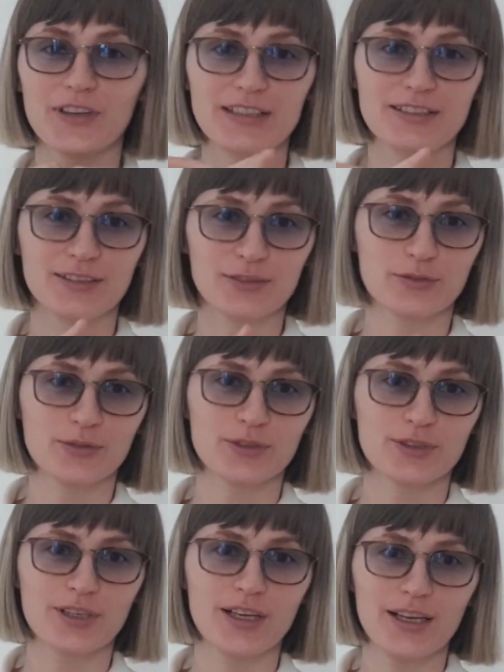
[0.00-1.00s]
waiting
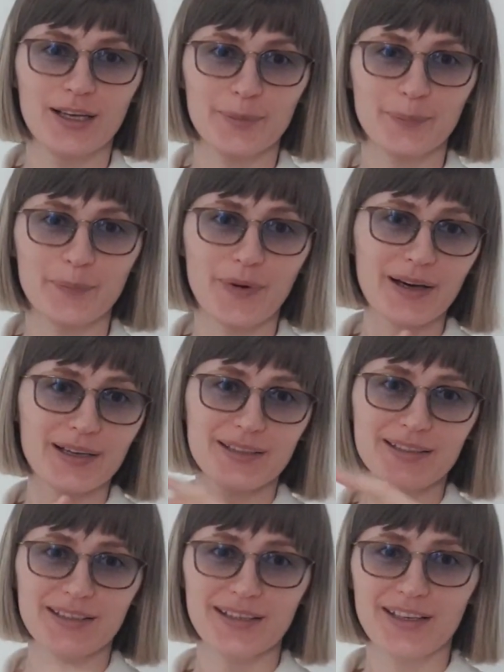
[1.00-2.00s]
for my
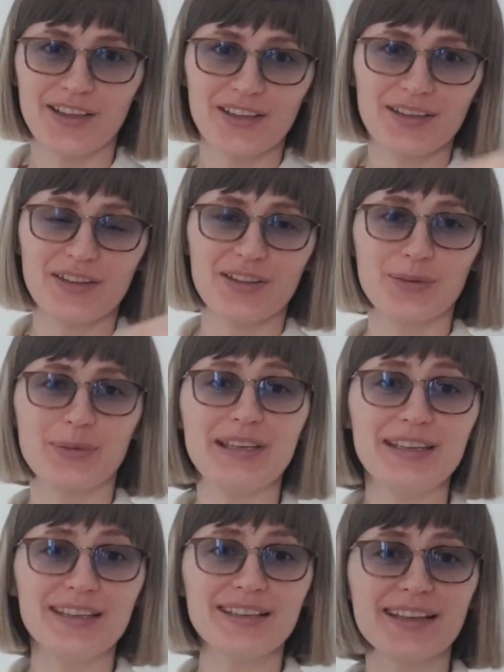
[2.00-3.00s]

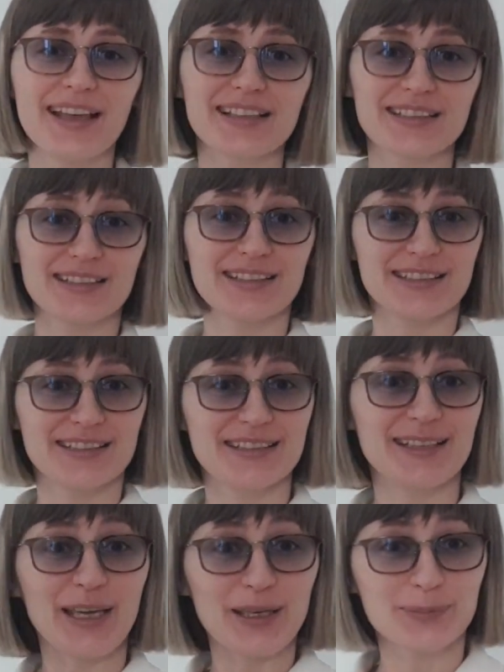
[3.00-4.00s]
3 next
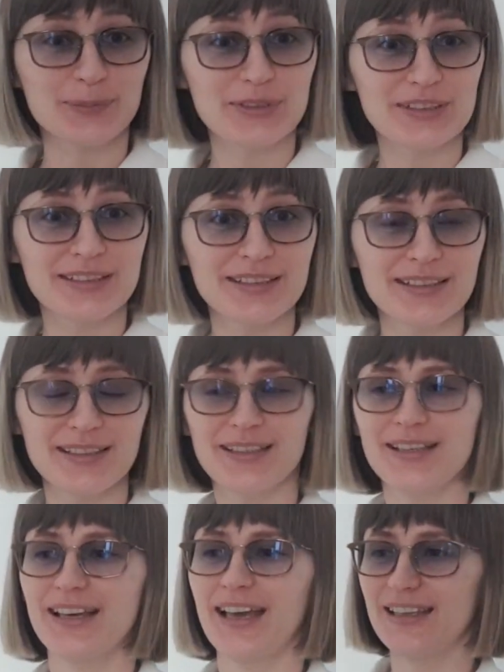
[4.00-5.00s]
steps
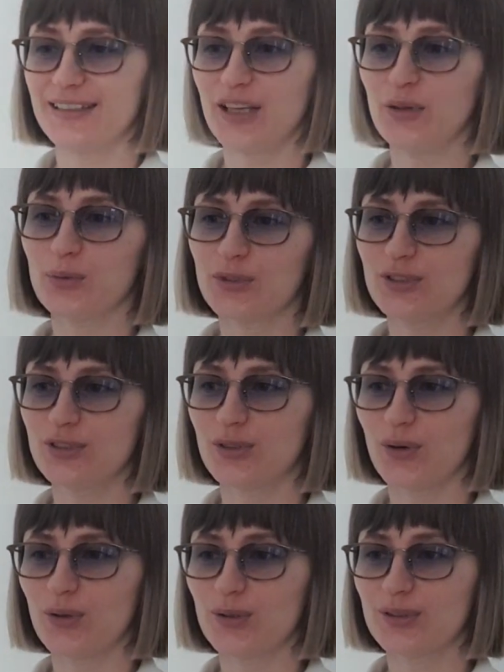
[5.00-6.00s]
as I was
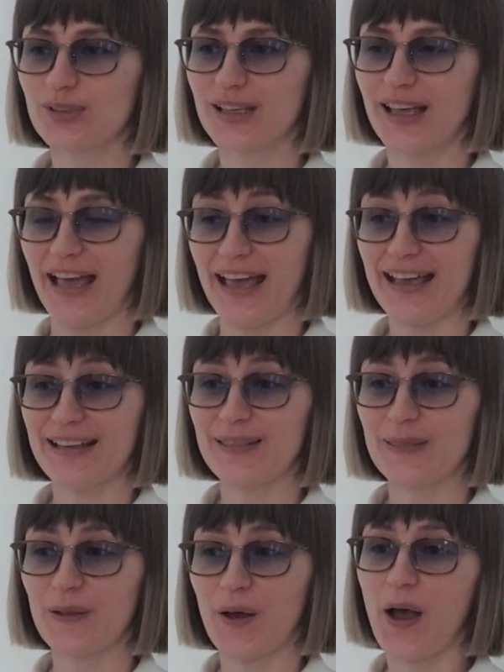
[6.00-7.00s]
told,
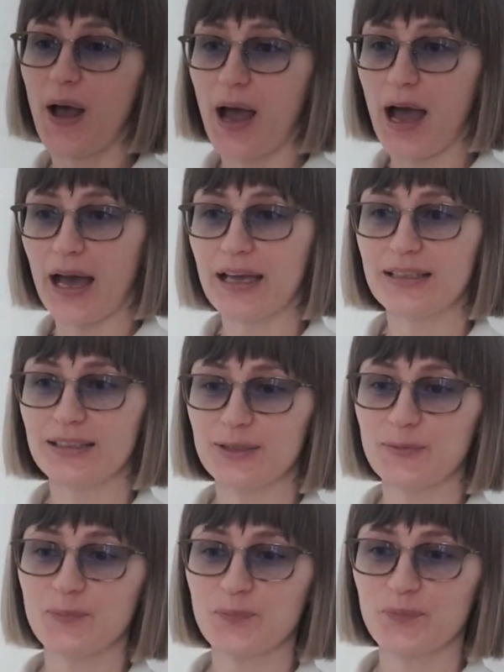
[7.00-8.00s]
and I
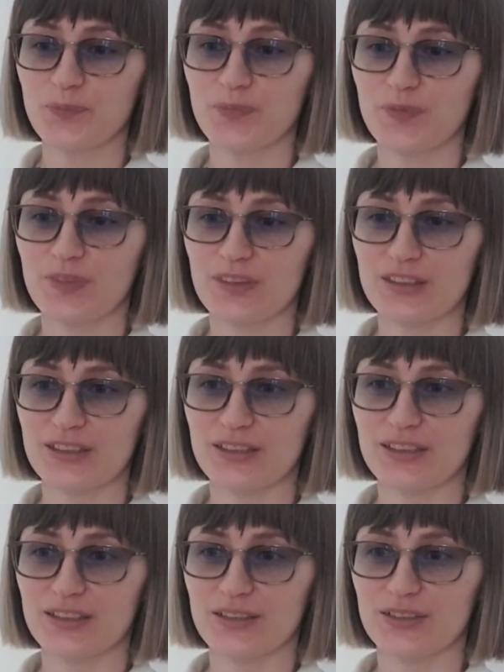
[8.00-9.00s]

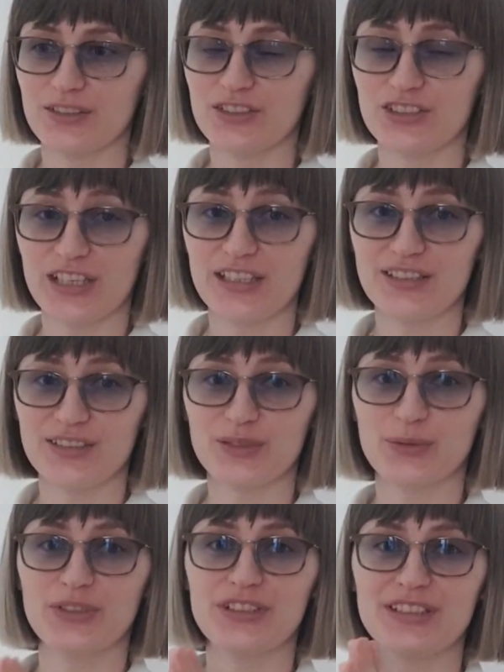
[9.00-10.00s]
just
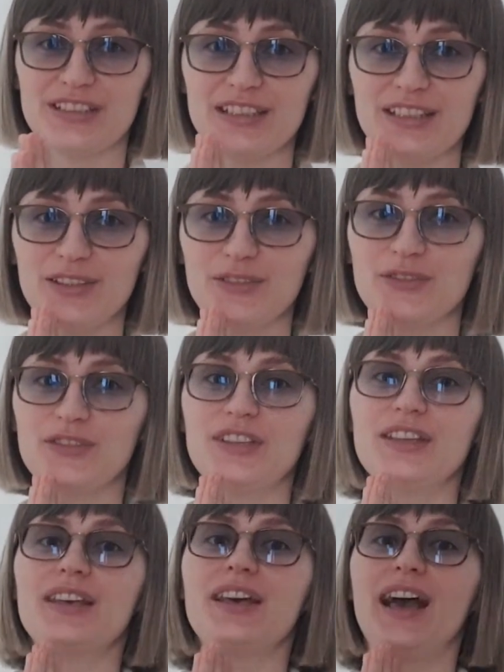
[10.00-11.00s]
received
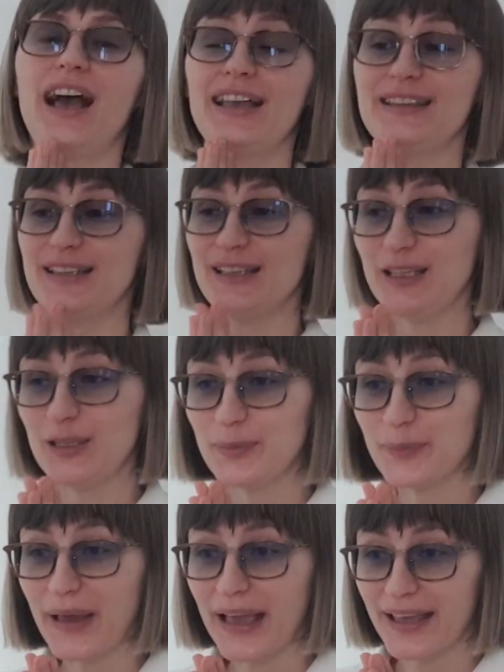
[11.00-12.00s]
an
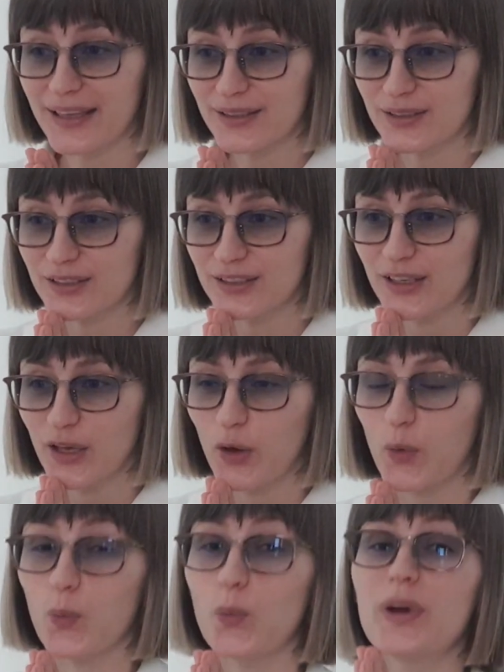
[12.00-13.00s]
email
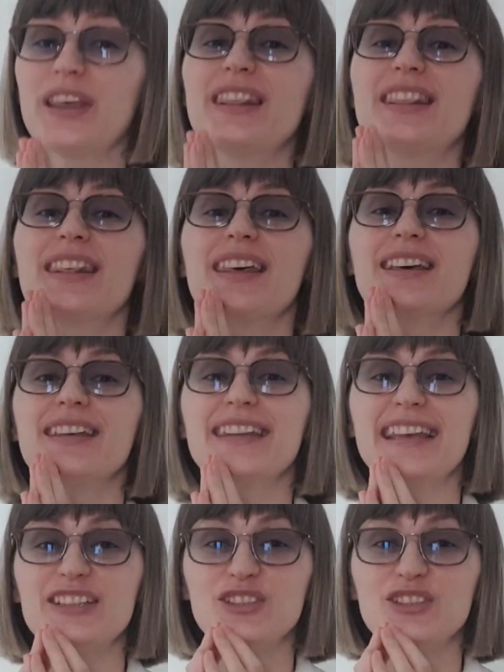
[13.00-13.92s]
with the